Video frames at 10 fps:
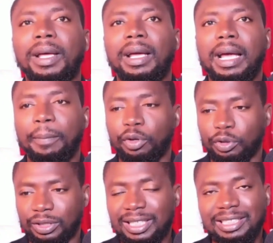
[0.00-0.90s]
But you
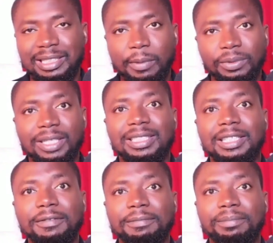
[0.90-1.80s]
understand the team objective,
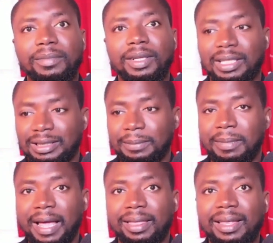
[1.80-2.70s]
the team
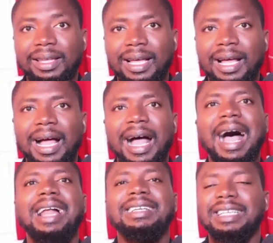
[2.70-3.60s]
ethic,
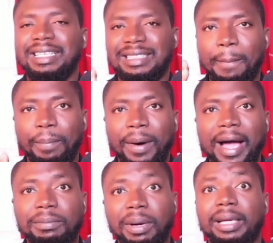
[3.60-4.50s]
and he's abiding
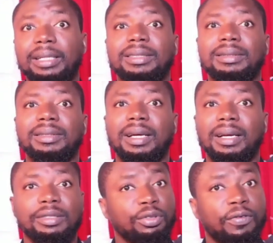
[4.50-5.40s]
by it.
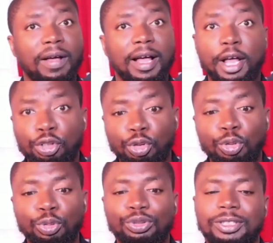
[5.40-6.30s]
So far, so
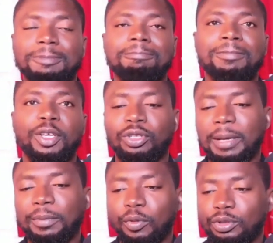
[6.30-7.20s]
good. So let me know
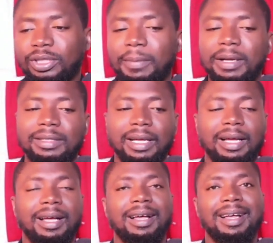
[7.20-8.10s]
what you think about
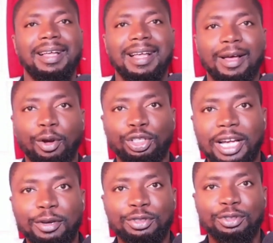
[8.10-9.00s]
Clutch
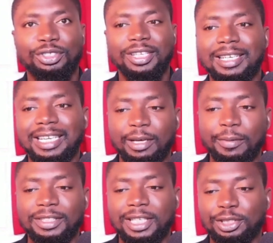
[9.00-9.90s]
Canon Trossard the comment
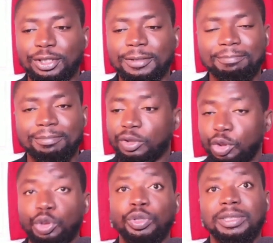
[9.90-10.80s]
section. Do you
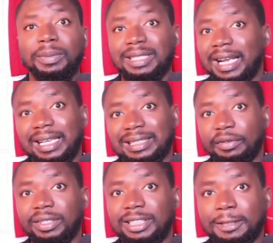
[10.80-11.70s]
rate him as highly as I
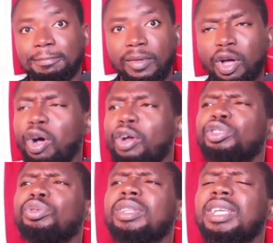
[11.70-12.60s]
rate him, or do you
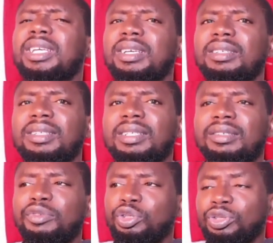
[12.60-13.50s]
think we
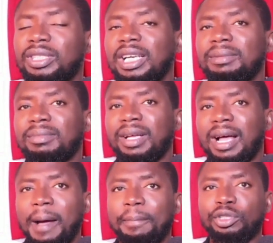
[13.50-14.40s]
should sell him and
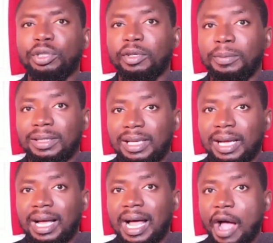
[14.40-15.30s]
bring somebody better?
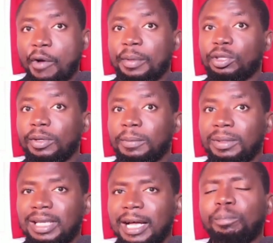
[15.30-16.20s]
And we make somebody
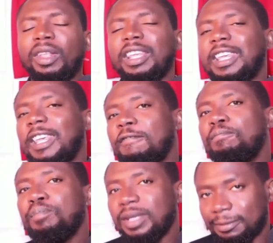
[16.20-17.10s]
better, give
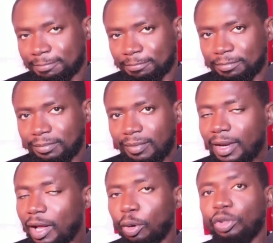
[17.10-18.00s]
me
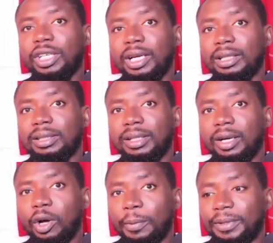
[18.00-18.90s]
logically,
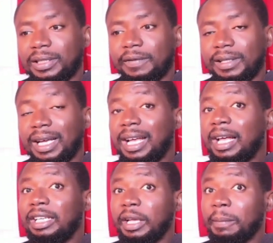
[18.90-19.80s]
objectively,
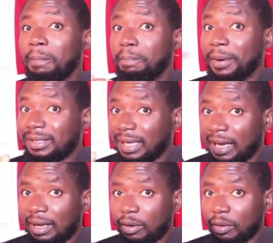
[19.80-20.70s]
the better,
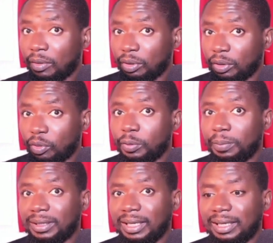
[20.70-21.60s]
quote unquote,
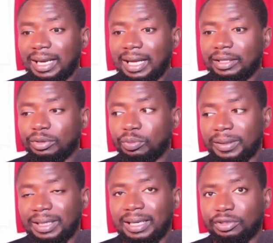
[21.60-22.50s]
better that can do better
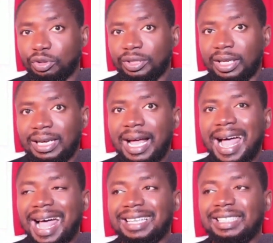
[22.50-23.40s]
than Trossard,
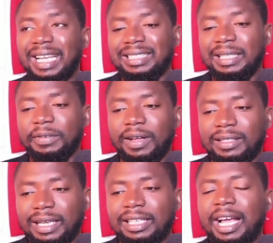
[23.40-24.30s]
and still accept the fact
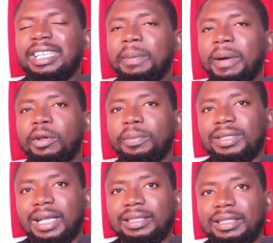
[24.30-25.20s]
that they might not be
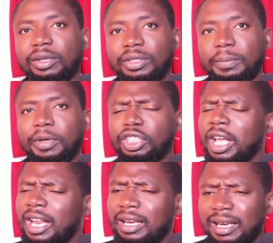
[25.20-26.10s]
starting on the bench.
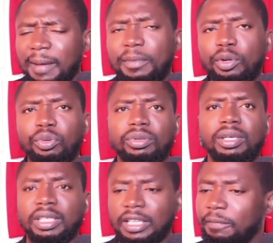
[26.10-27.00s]
Let me know.
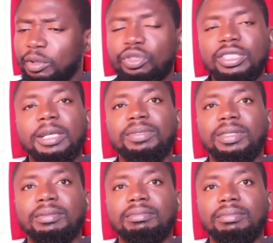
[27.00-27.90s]
Give me those names
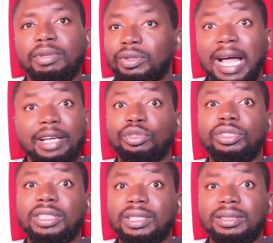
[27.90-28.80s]
because I don't
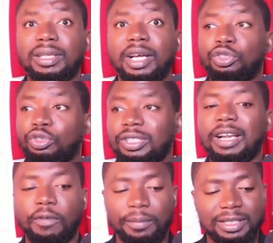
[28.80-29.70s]
see it. Trossard for
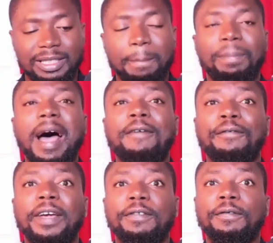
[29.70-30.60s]
me is a
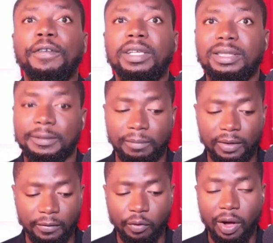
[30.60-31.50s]
perfect fit
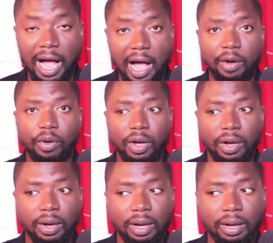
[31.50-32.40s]
for how
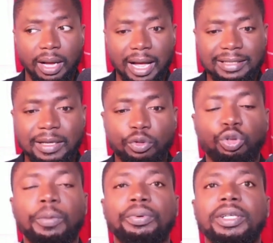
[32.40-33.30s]
Arsenal want to
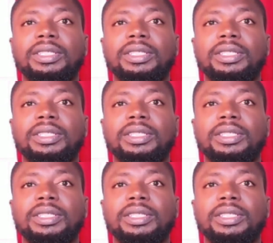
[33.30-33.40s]
operate.